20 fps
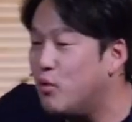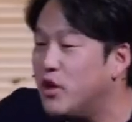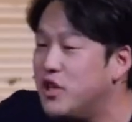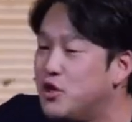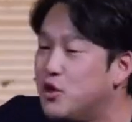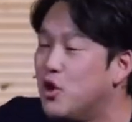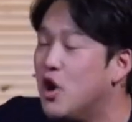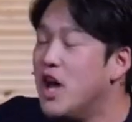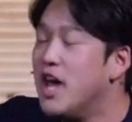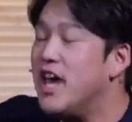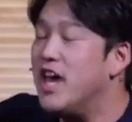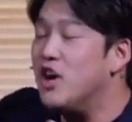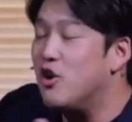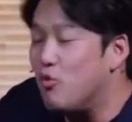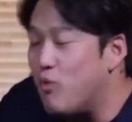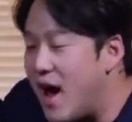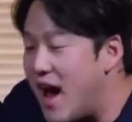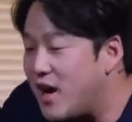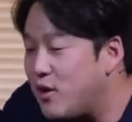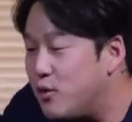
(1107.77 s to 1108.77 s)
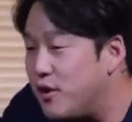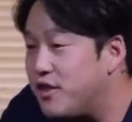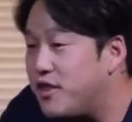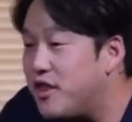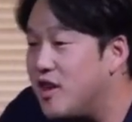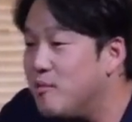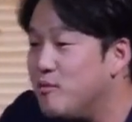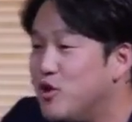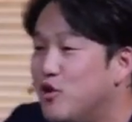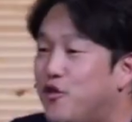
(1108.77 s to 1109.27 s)
when you interact with
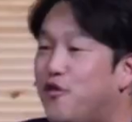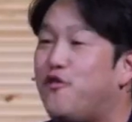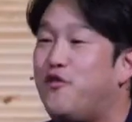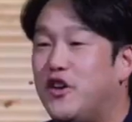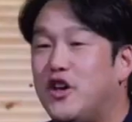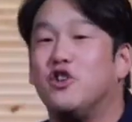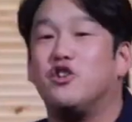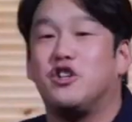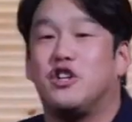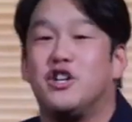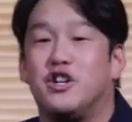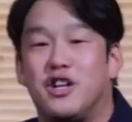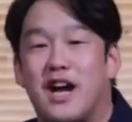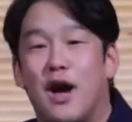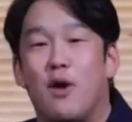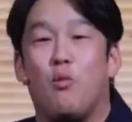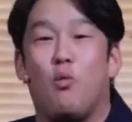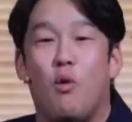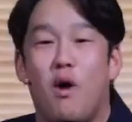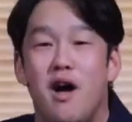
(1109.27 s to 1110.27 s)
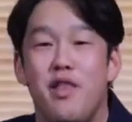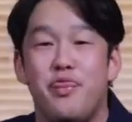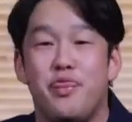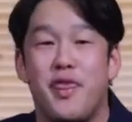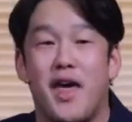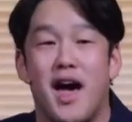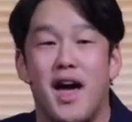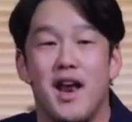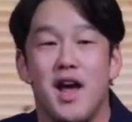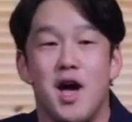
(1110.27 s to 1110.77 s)
Him, you feel good. I want
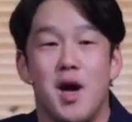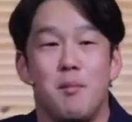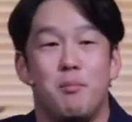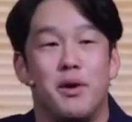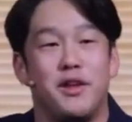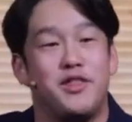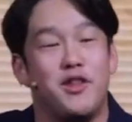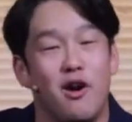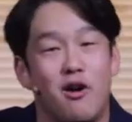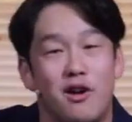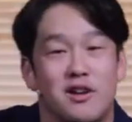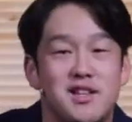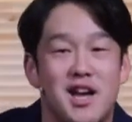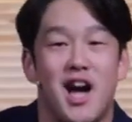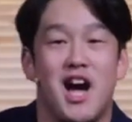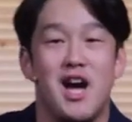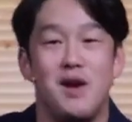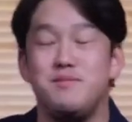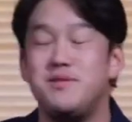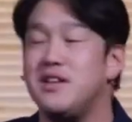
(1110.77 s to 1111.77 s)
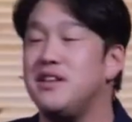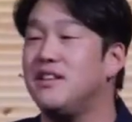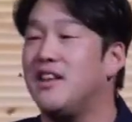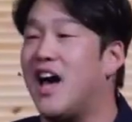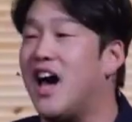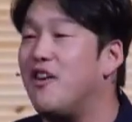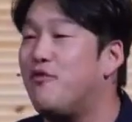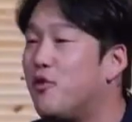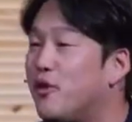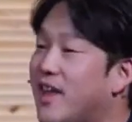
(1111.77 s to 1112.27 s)
that. But there are times in
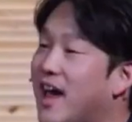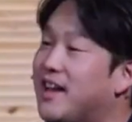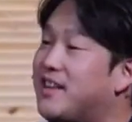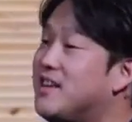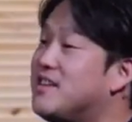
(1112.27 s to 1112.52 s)
life where that